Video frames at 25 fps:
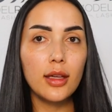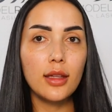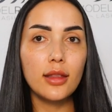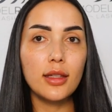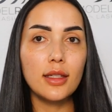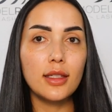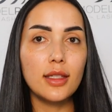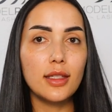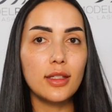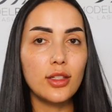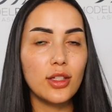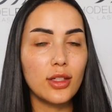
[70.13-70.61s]

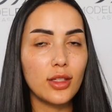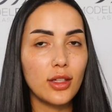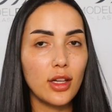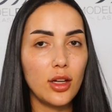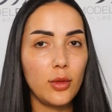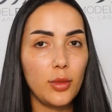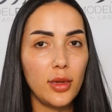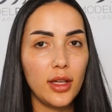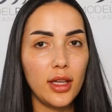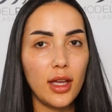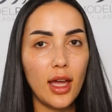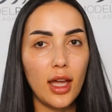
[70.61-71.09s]
This is just going
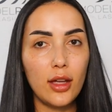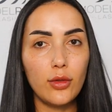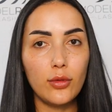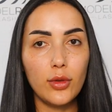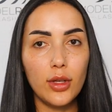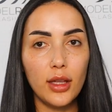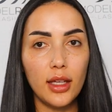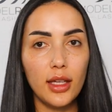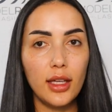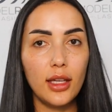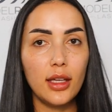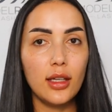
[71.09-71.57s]
to be a
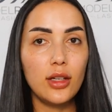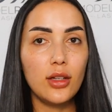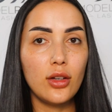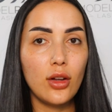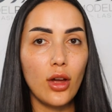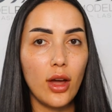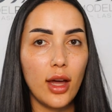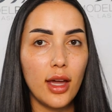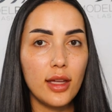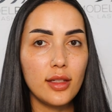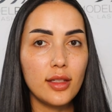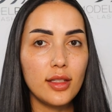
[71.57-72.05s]
really
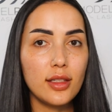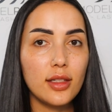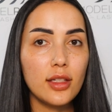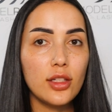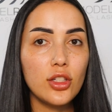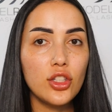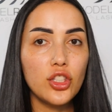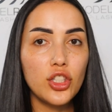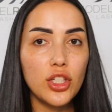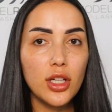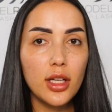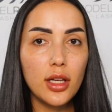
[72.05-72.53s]
nice
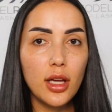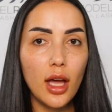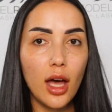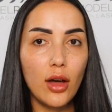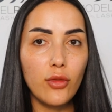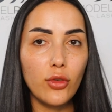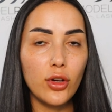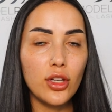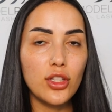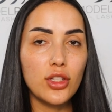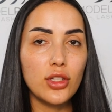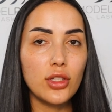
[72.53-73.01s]
sheer
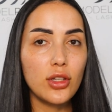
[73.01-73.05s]
coverage.